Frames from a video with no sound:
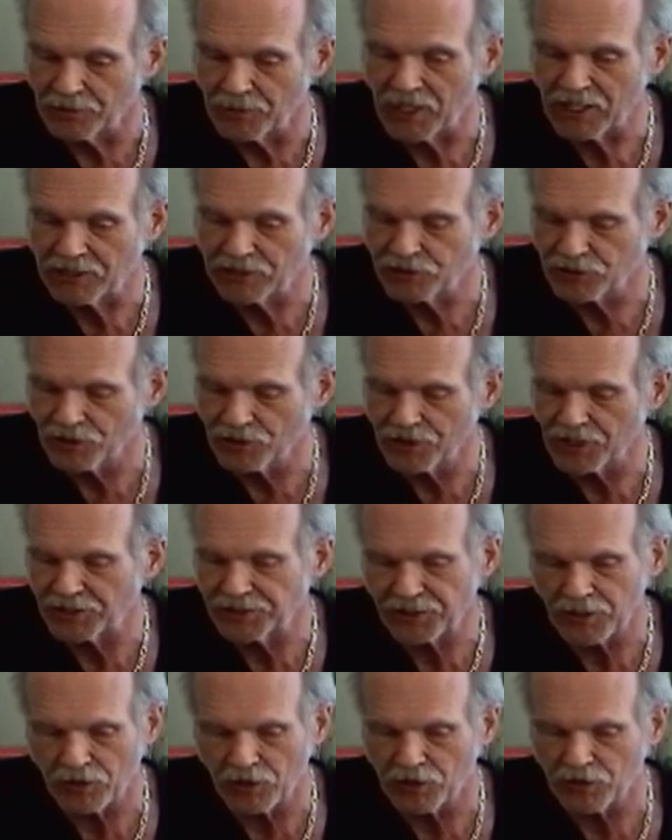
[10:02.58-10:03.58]
to make sure
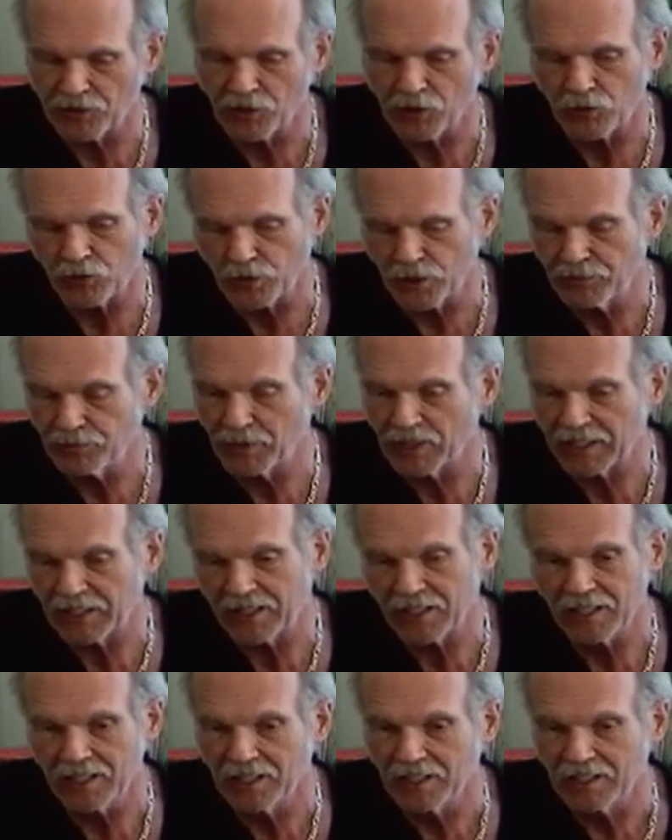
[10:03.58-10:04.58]
that there are no
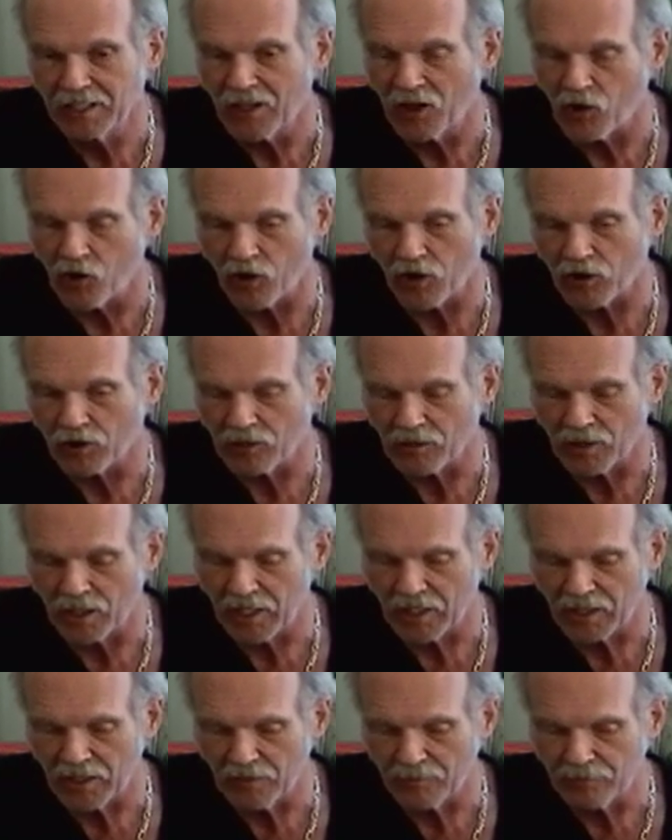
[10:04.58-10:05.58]
rhythmic or